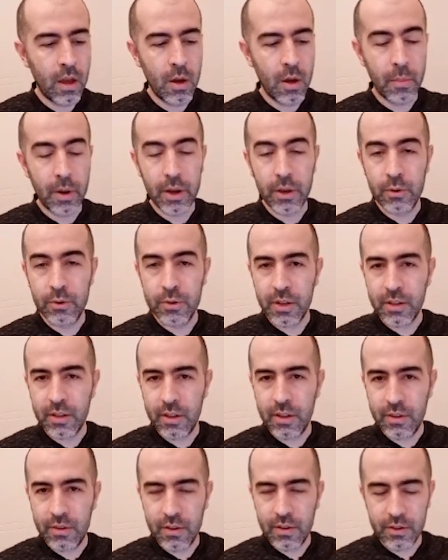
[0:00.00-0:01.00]
by using
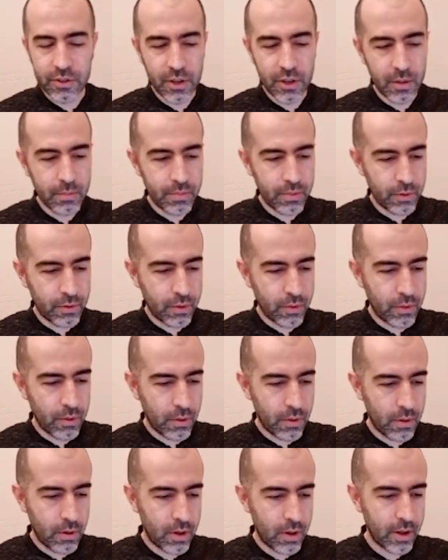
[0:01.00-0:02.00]
the interchain
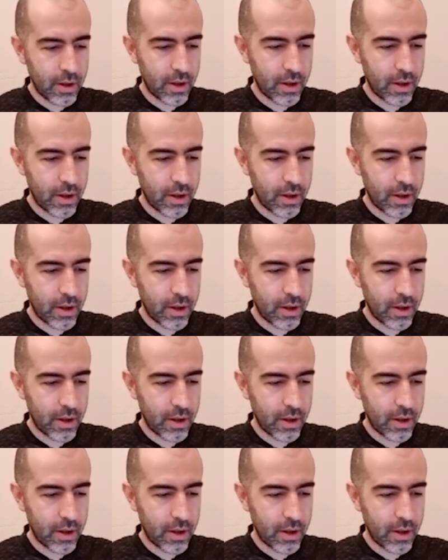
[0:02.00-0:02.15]
protocol.